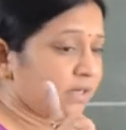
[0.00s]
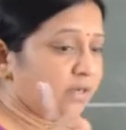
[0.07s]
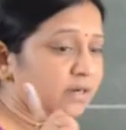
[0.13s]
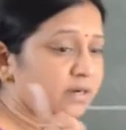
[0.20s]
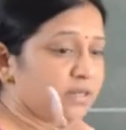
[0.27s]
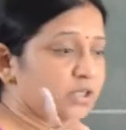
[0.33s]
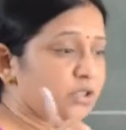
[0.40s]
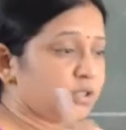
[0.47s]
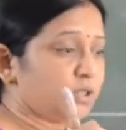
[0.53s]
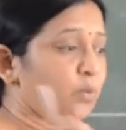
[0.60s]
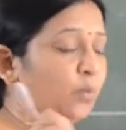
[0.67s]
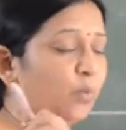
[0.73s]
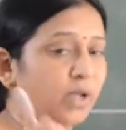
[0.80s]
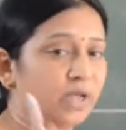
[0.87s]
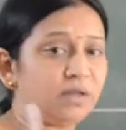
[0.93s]
condition
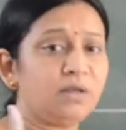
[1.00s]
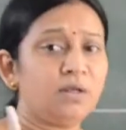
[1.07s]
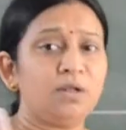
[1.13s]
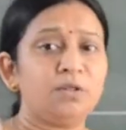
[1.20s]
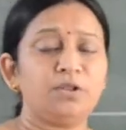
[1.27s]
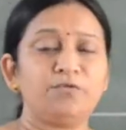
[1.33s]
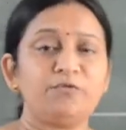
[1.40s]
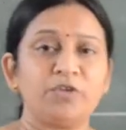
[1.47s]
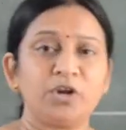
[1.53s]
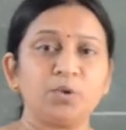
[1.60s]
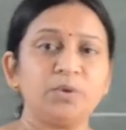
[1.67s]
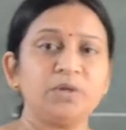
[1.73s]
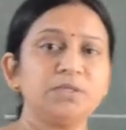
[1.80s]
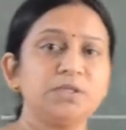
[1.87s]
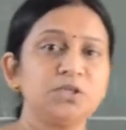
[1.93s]
where the
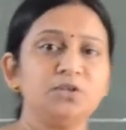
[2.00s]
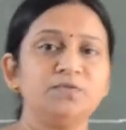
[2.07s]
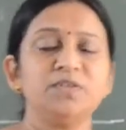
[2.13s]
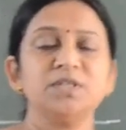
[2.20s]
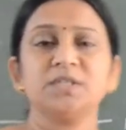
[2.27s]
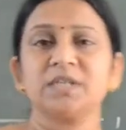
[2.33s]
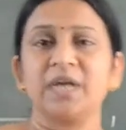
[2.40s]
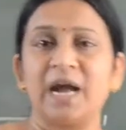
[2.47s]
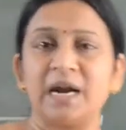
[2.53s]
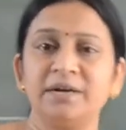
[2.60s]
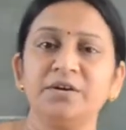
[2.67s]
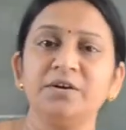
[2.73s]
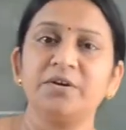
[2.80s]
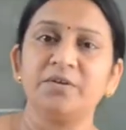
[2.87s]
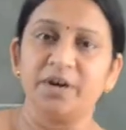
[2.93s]
frequency of the
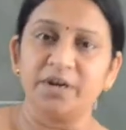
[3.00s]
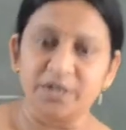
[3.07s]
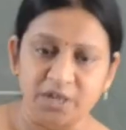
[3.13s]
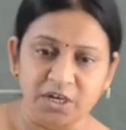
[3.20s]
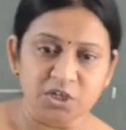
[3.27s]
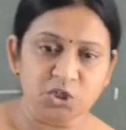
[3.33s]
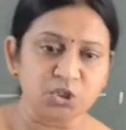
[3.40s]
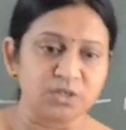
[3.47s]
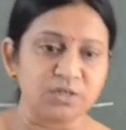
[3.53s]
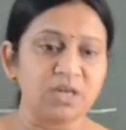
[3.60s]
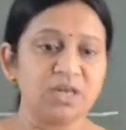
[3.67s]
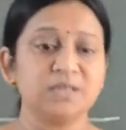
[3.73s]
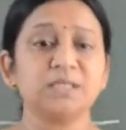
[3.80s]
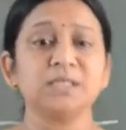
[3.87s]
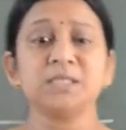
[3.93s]
scattered radiation
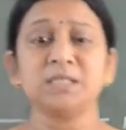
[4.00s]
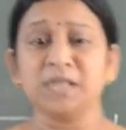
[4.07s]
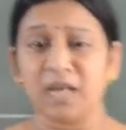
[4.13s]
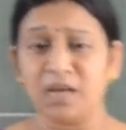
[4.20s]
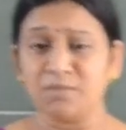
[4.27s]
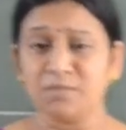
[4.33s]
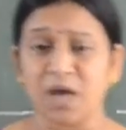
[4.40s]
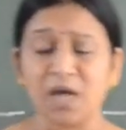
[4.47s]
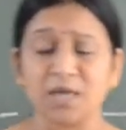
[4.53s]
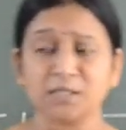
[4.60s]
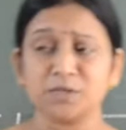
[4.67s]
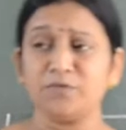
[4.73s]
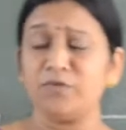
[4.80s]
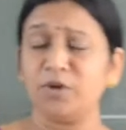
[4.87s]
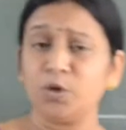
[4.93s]
is same as
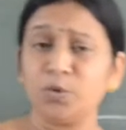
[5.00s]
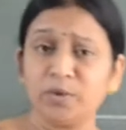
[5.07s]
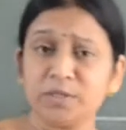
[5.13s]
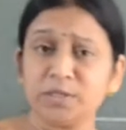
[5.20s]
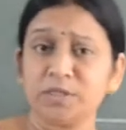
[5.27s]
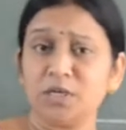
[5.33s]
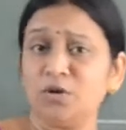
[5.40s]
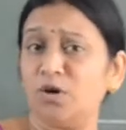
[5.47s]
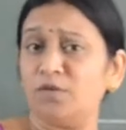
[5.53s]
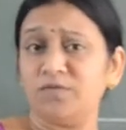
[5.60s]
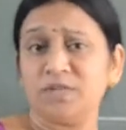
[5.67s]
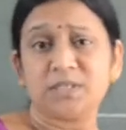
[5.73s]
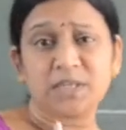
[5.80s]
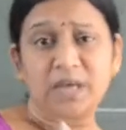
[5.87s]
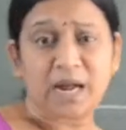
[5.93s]
the frequency of
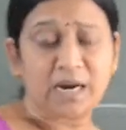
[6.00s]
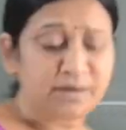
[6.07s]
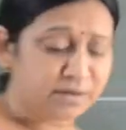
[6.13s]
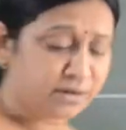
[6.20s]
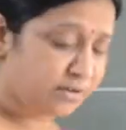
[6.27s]
the scattered